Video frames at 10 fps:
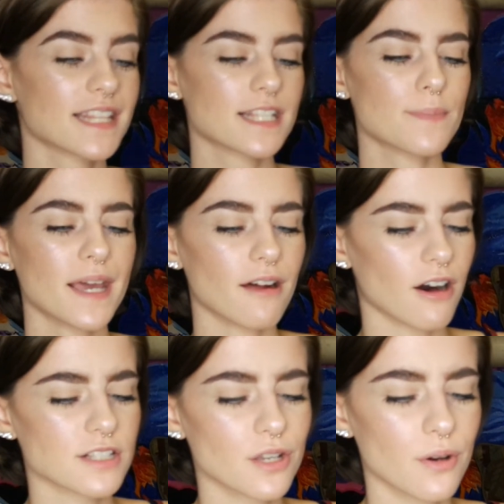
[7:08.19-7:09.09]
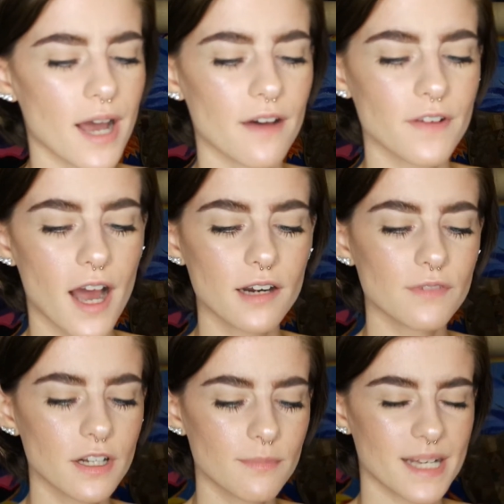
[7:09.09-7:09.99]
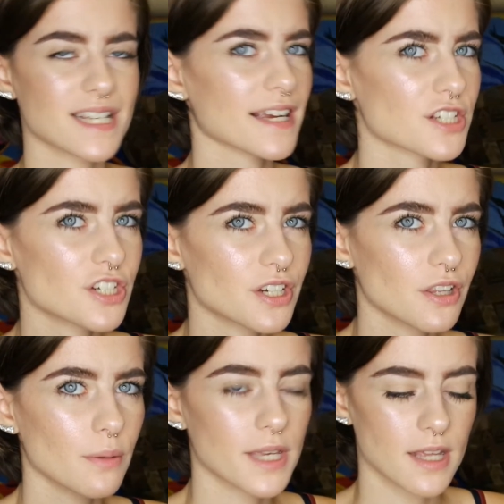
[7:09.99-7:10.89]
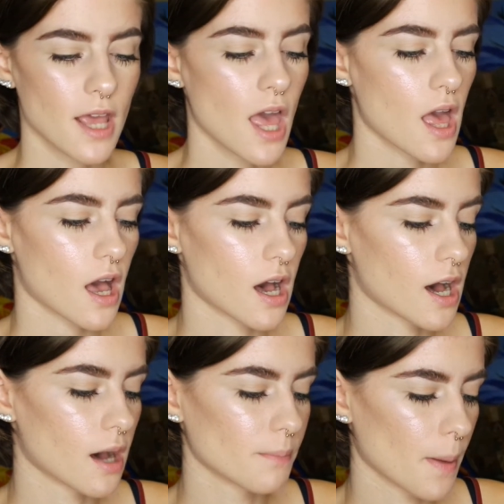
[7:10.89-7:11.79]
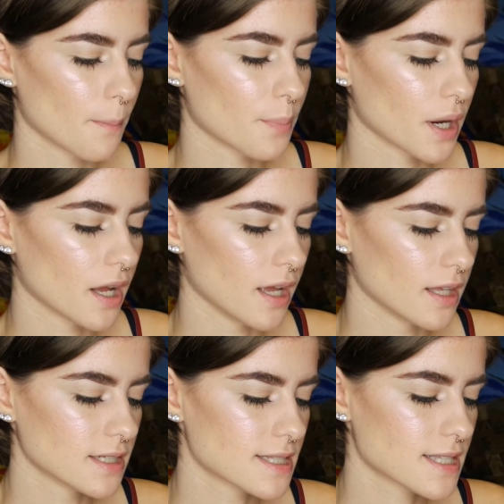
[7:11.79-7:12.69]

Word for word: This might also have gotten rid of my texture a little bit, um, but